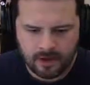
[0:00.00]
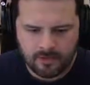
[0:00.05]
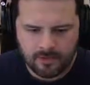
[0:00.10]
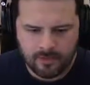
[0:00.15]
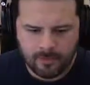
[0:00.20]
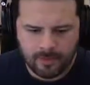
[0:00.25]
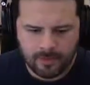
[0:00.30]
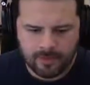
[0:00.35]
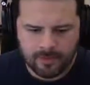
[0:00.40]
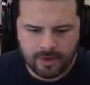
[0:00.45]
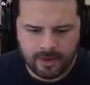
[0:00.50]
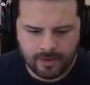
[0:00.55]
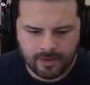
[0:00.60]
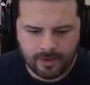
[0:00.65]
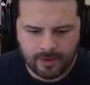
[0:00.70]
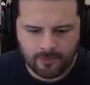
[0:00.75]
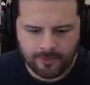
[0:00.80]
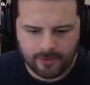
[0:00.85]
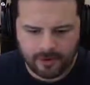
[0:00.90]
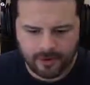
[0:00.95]
I remember it being a
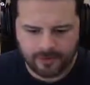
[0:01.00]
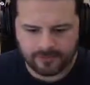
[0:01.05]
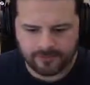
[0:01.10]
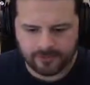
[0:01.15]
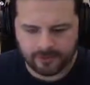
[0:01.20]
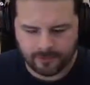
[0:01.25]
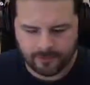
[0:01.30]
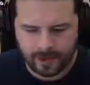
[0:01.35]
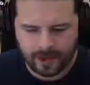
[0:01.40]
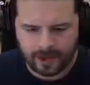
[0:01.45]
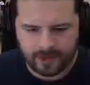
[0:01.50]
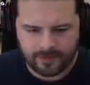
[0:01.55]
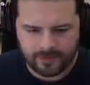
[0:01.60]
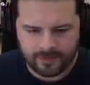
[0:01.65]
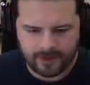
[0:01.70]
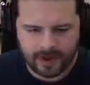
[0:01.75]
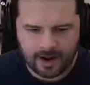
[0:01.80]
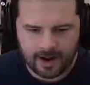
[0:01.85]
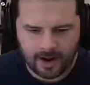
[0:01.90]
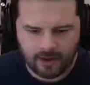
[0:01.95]
little bit easier back in
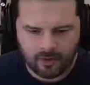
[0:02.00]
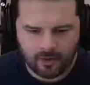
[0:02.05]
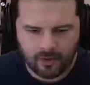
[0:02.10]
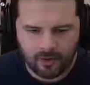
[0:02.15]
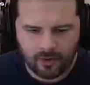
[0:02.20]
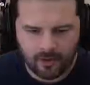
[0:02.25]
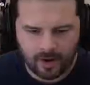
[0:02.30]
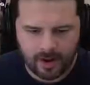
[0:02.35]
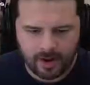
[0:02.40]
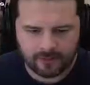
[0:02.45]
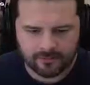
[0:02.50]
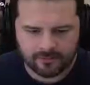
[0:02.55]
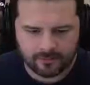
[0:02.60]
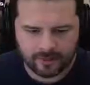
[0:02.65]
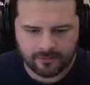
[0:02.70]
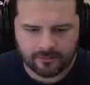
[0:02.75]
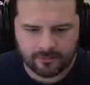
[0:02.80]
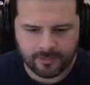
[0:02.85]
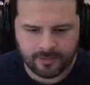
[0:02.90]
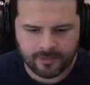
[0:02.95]
the day. I don't know why it's
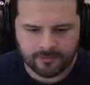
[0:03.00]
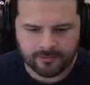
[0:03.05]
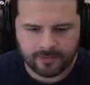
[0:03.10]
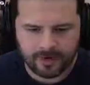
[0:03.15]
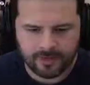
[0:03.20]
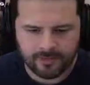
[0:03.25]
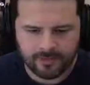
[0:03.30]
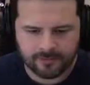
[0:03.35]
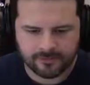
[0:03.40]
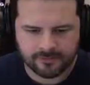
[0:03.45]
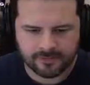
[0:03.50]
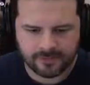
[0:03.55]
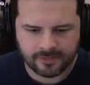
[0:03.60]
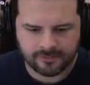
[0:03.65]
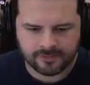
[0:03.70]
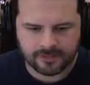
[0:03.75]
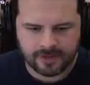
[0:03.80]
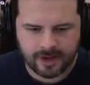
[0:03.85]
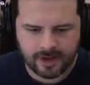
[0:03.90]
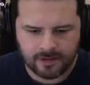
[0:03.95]
hard for me to find those
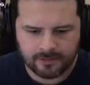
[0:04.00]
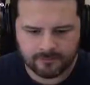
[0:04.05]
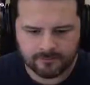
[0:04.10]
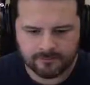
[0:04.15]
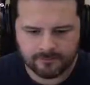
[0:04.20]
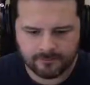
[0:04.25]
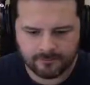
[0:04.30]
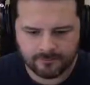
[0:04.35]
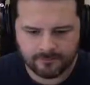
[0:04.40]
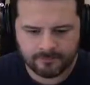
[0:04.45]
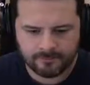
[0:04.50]
things now.